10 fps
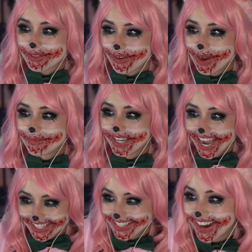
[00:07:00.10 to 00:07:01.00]
from.
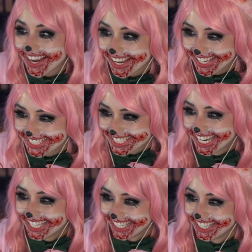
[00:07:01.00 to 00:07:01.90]
I got it.
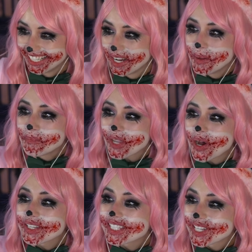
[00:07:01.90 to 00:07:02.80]

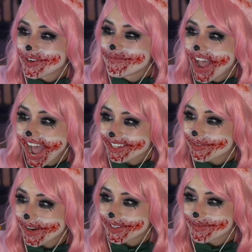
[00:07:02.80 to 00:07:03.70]
Also, Mag,
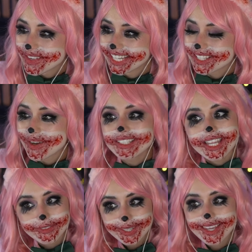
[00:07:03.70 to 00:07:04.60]
welcome in as well.
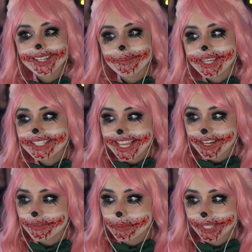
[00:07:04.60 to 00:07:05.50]
Never thought I'd be
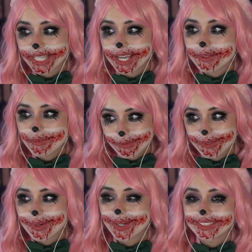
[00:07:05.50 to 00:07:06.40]
scared of a bunny. I was proven
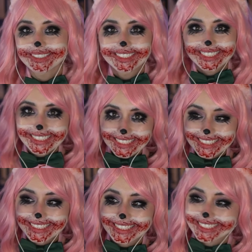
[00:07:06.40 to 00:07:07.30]
wrong.
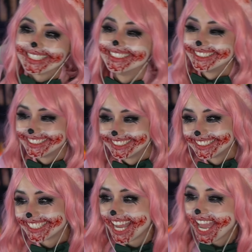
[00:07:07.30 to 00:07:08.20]
Grr.
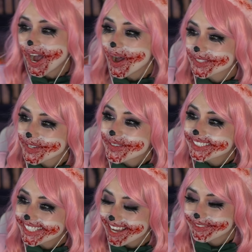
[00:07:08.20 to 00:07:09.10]
Also,
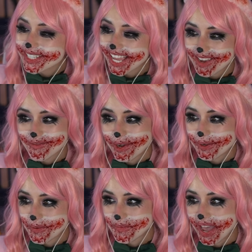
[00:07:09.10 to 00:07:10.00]
Clever Name,
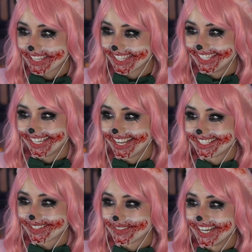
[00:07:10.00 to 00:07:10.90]
welcome back in
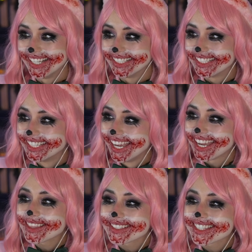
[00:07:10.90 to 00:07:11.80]
as well. It
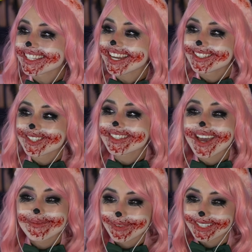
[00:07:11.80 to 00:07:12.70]
looks like I just had
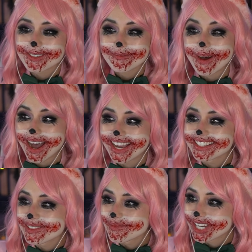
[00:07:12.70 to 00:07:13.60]
a bunch of pie,
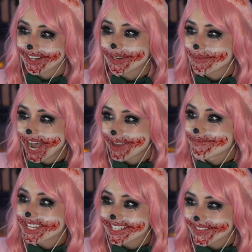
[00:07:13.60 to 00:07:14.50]
some cherry pie.
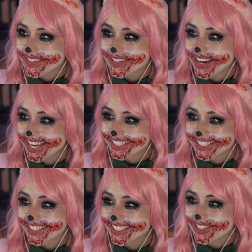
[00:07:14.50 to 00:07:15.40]
Mikaru, I
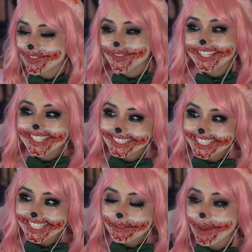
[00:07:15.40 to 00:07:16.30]
saw too.
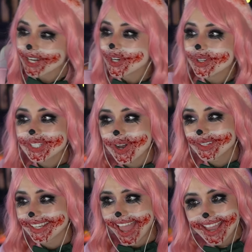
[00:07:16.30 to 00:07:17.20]
Wizzless, Better Call Saul
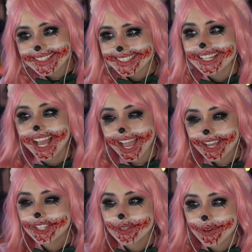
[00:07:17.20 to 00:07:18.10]
next.
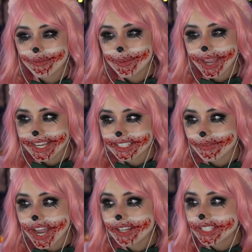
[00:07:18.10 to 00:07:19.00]
You go from
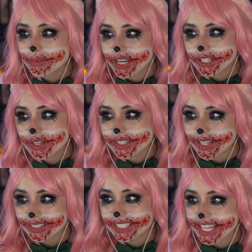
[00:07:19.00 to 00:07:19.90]
X-Files to Better Call
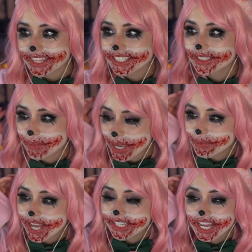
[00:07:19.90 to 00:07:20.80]
Saul, is that the
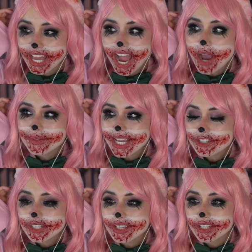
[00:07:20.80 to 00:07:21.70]
pipeline? I was
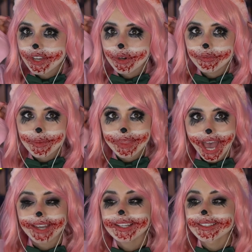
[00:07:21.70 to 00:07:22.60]
actually gonna go from
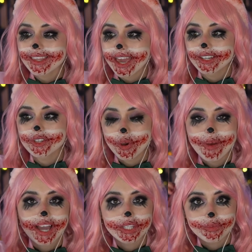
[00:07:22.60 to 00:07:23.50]
that and then go
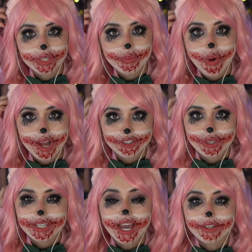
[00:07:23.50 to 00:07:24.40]
back and rewatch.
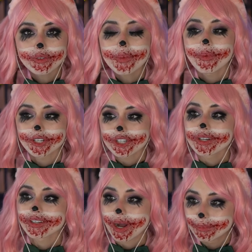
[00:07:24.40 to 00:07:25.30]
Like, I grew up watching a
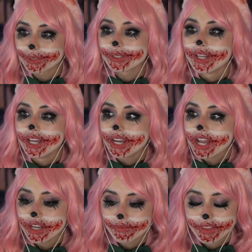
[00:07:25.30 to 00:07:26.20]
couple
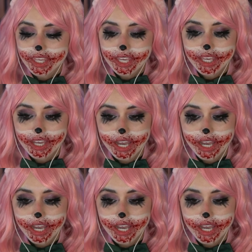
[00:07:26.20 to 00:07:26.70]
of the,